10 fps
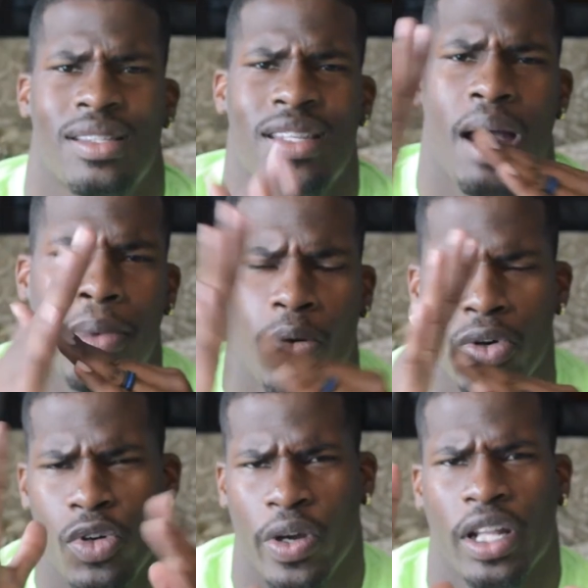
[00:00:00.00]
Timeout,
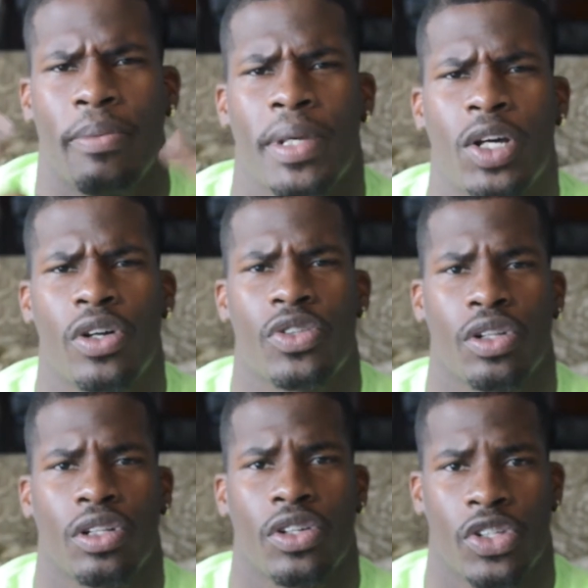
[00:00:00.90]
real quick. Let me go into a
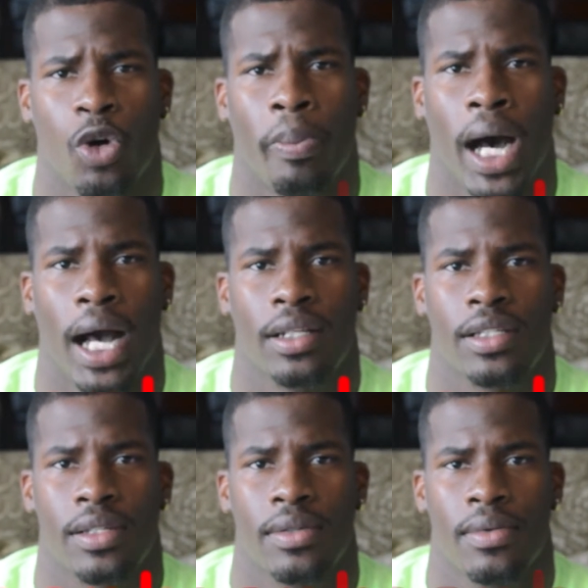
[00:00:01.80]
little
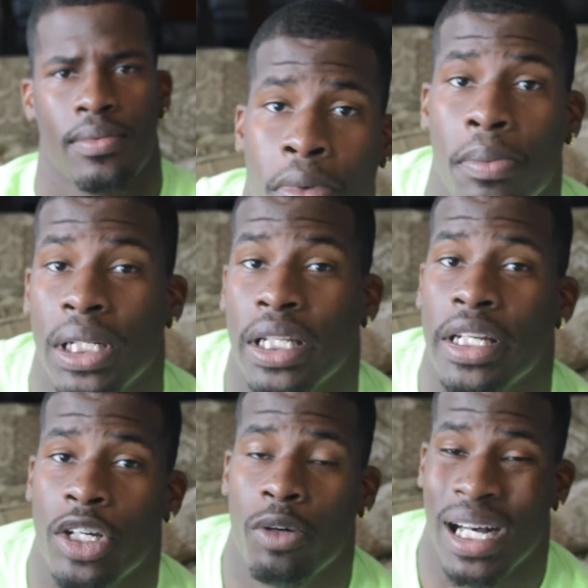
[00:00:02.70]
soapbox. I'm a
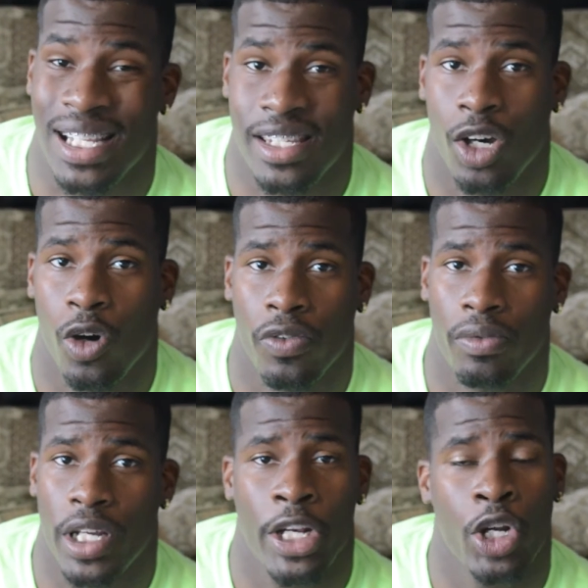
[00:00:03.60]
millennial myself.
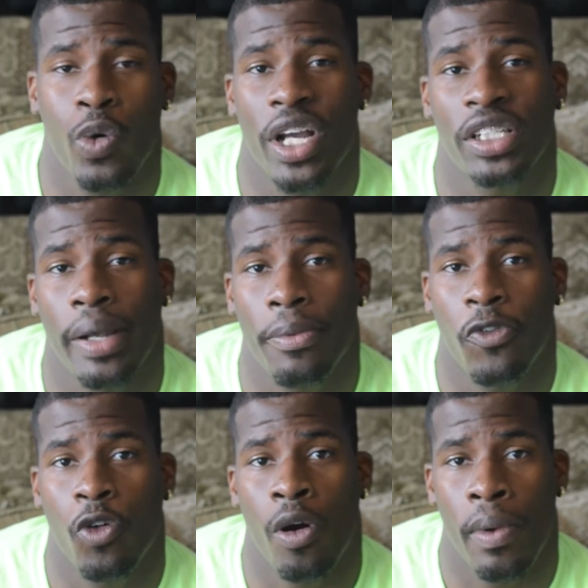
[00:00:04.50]
In no way, shape, or
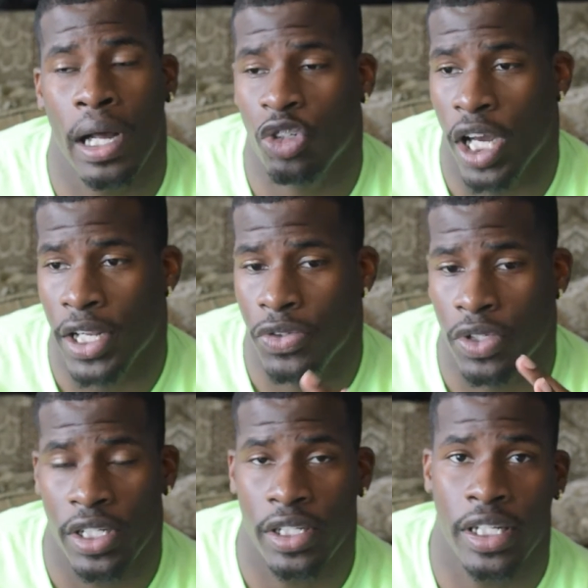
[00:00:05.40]
form am I trying to
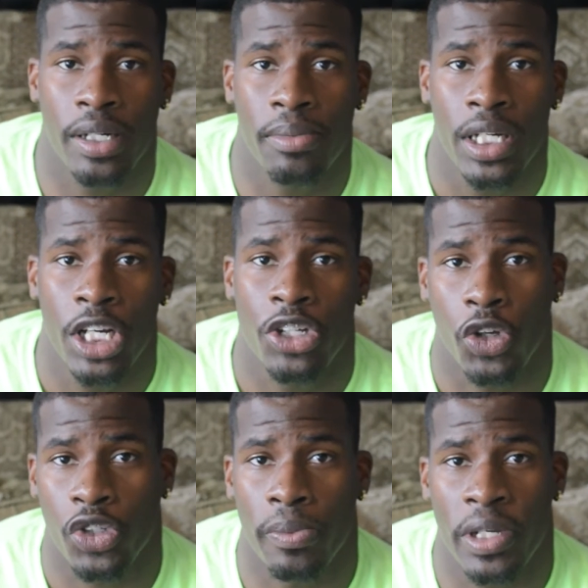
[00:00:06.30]
condemn
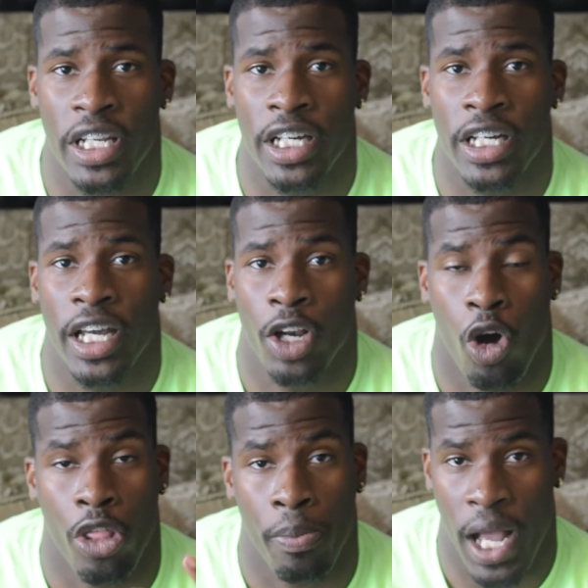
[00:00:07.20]
social media and
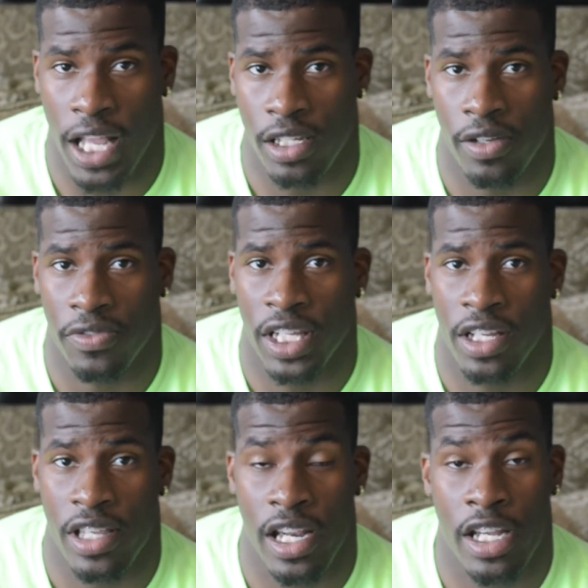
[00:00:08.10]
all the positive
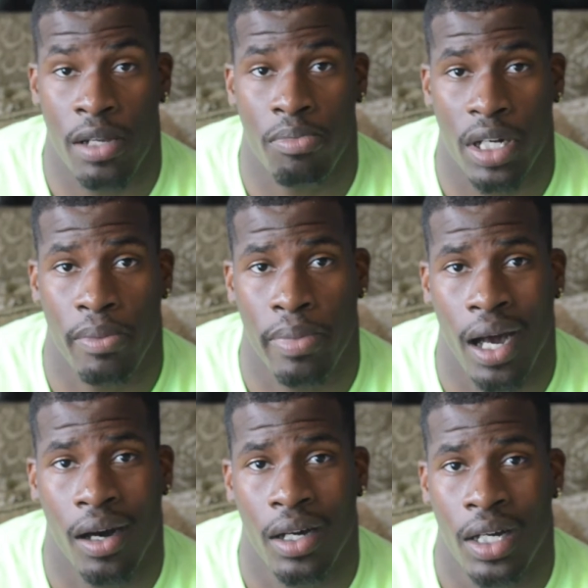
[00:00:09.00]
things that it can bring
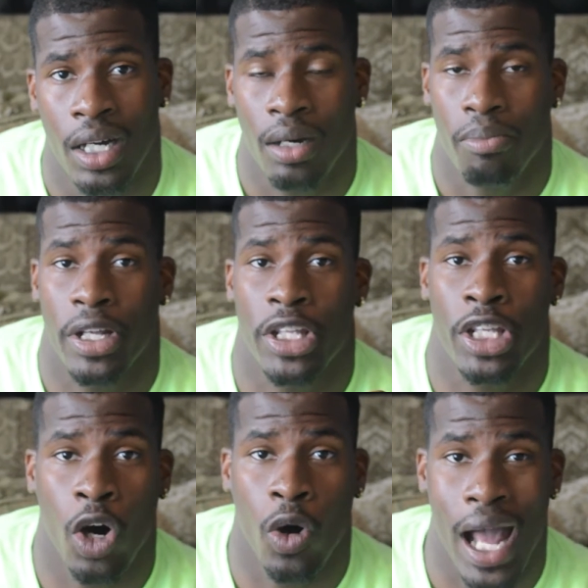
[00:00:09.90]
about. But
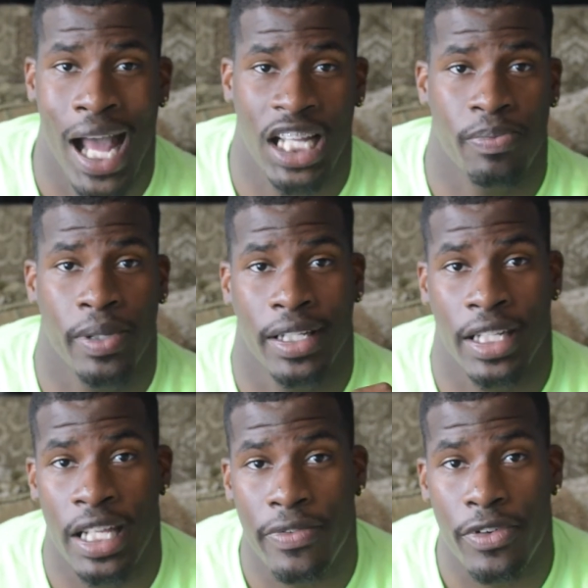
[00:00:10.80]
as
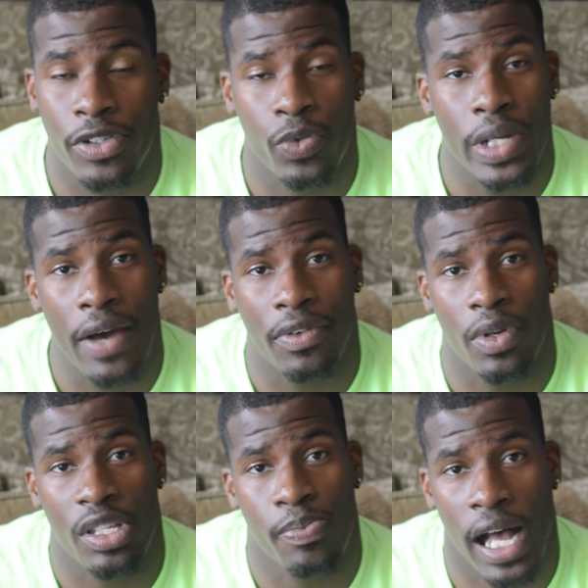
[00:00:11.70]
believers, we have a
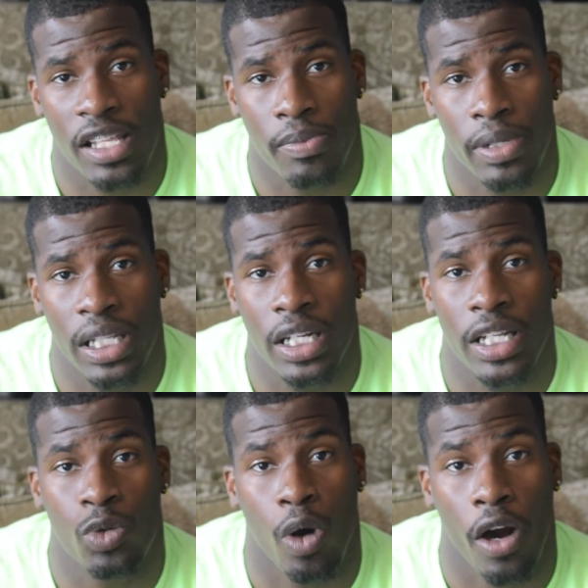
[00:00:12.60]
responsibility
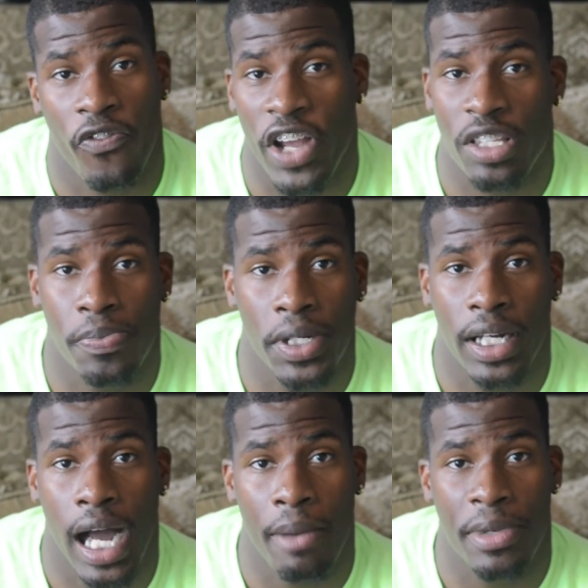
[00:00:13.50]
to our Facebook
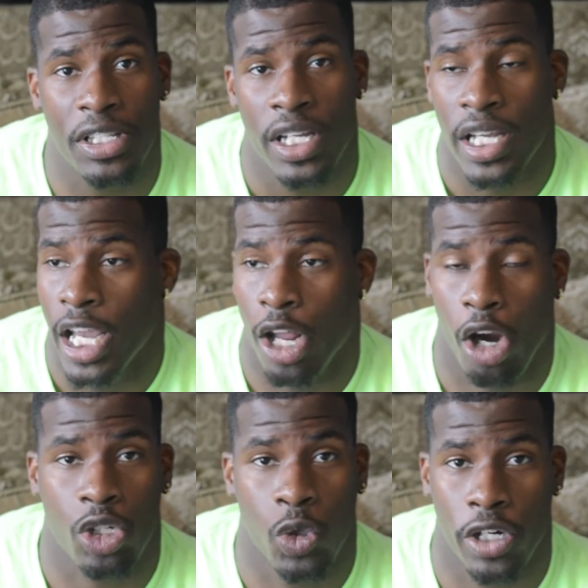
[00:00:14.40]
comments and our
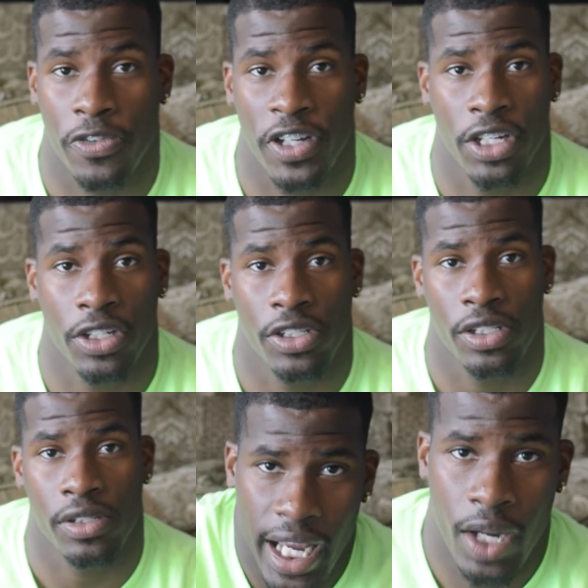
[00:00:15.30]
Twitter fingers.
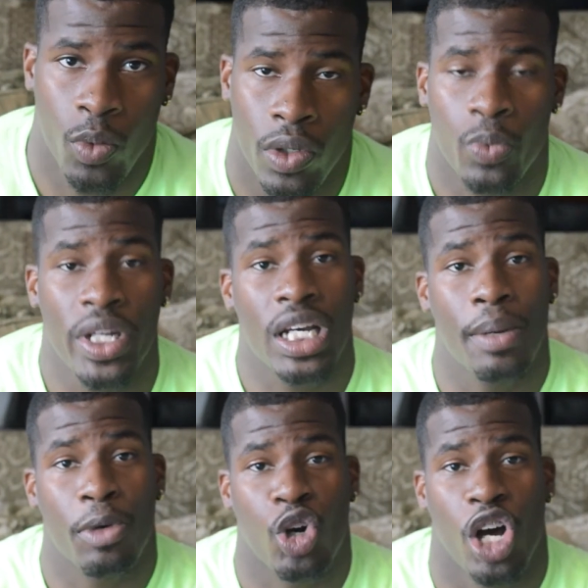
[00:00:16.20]
And when we come
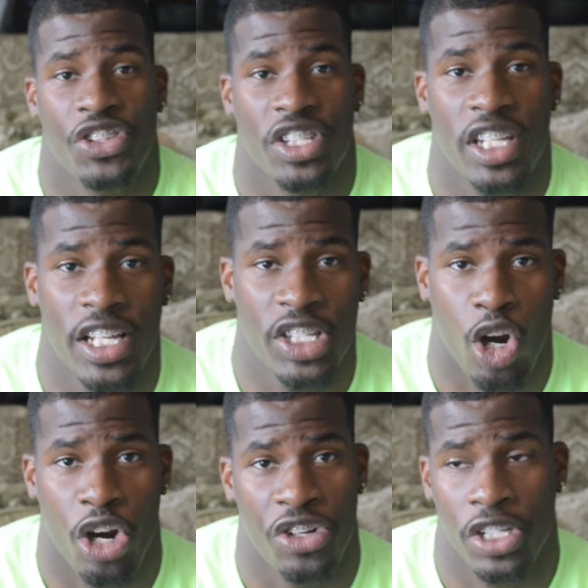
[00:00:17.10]
across things that
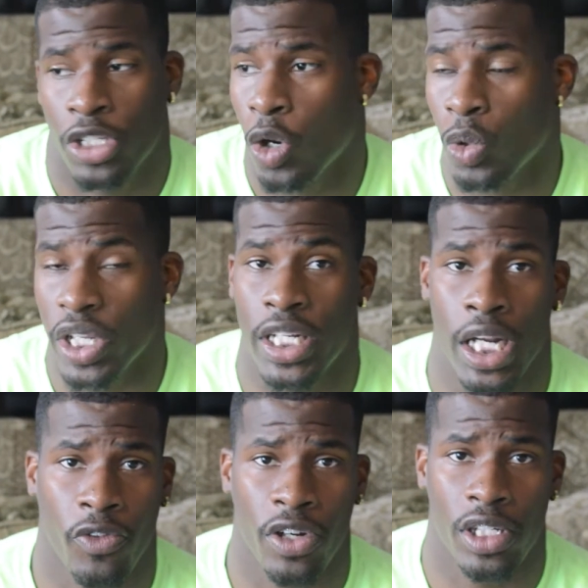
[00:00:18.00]
are just totally
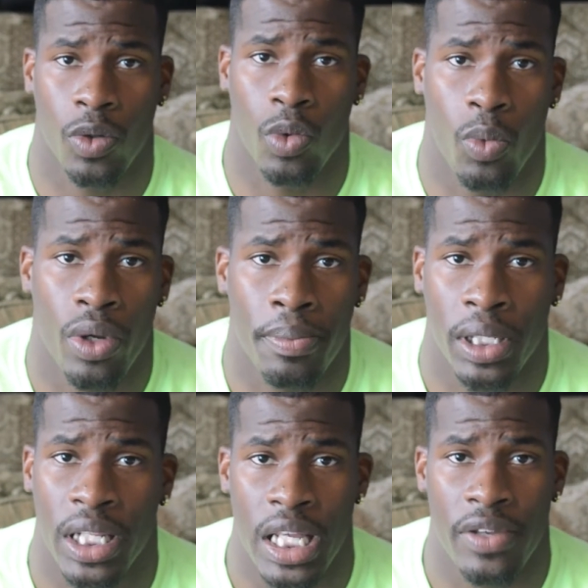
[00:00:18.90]
different to what we
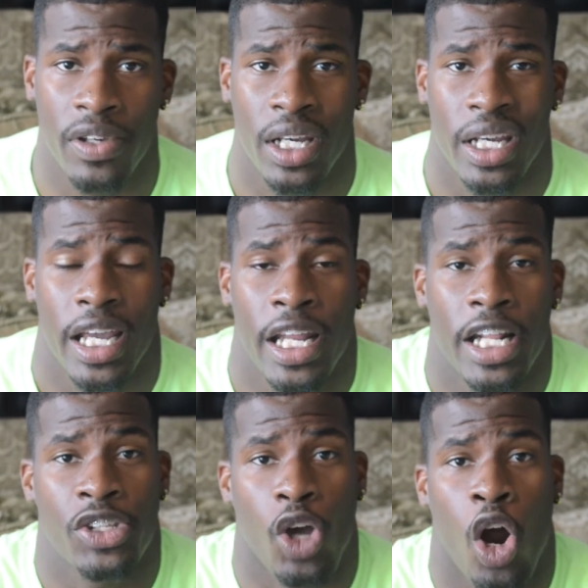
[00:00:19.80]
believe, it
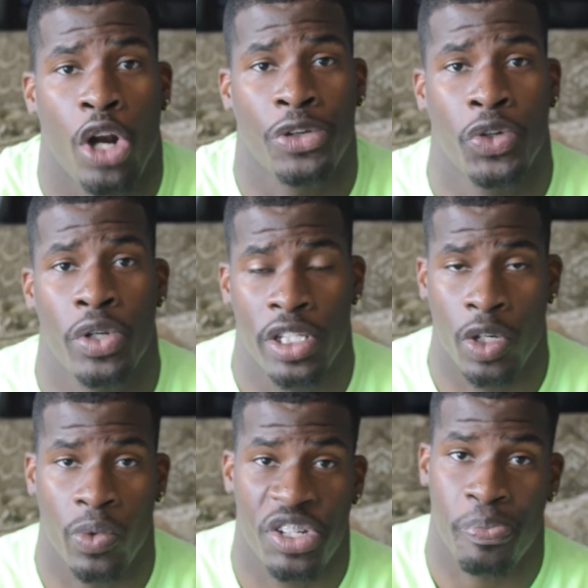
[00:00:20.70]
is our duty to
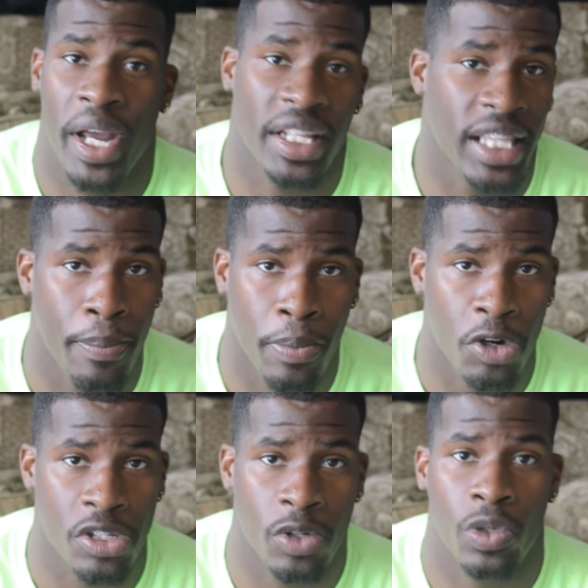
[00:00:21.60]
respect that
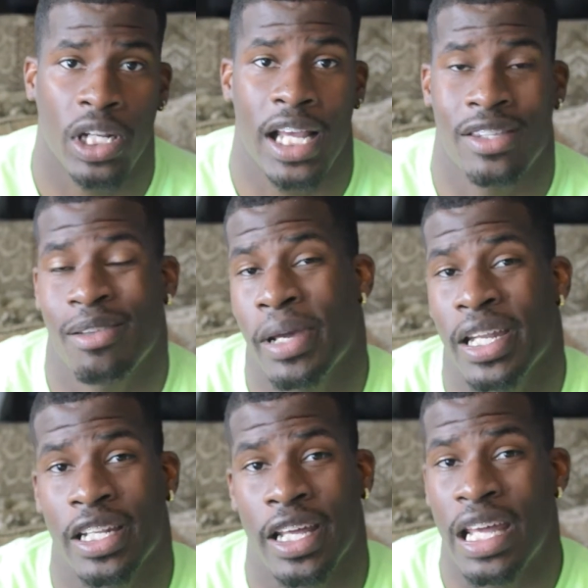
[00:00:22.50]
person, realize they're made
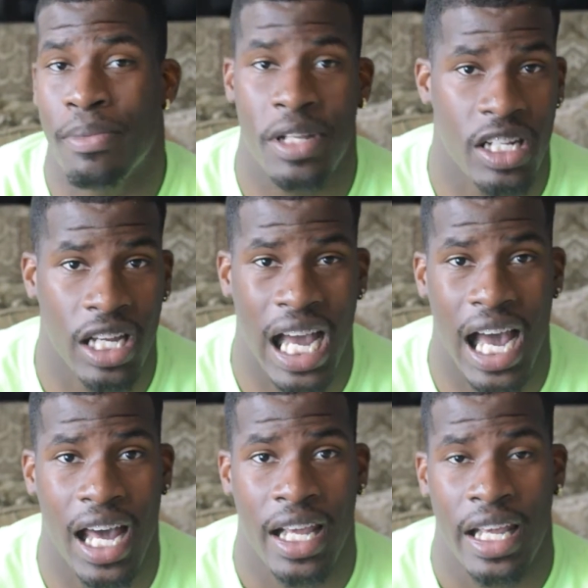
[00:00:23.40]
in the image of
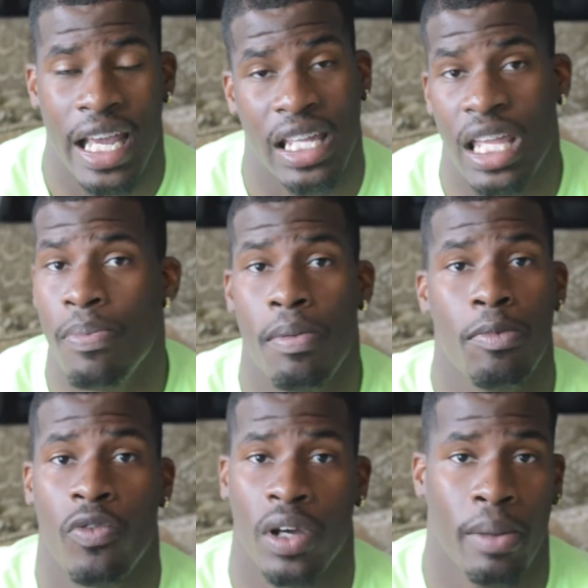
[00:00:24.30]
God, and keep it moving